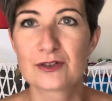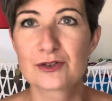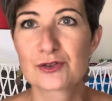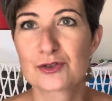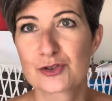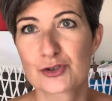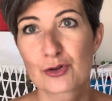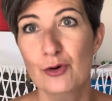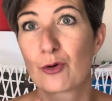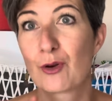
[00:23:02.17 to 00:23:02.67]

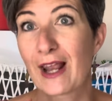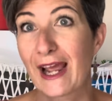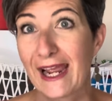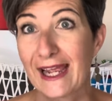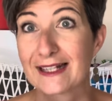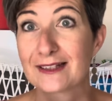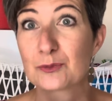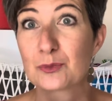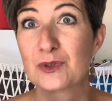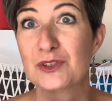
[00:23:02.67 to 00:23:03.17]

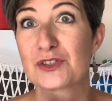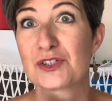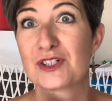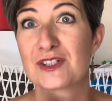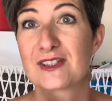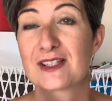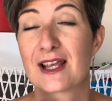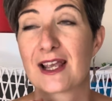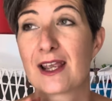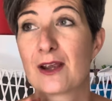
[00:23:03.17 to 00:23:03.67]
Cholette, which
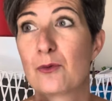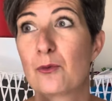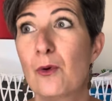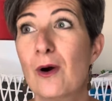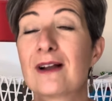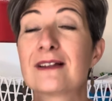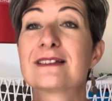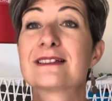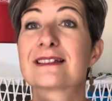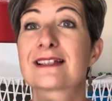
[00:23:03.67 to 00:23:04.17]
is a
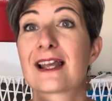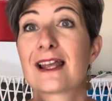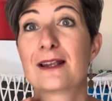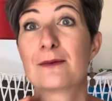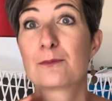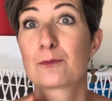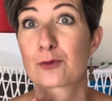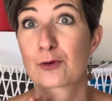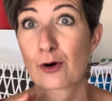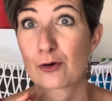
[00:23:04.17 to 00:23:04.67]
one
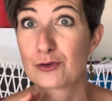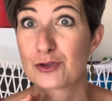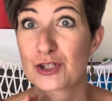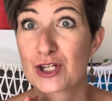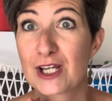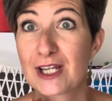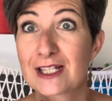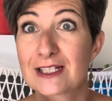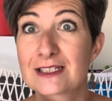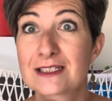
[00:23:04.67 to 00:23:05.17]
skein
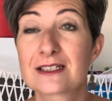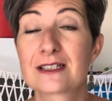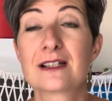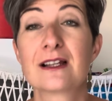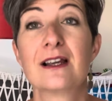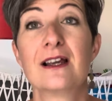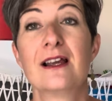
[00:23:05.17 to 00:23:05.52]
project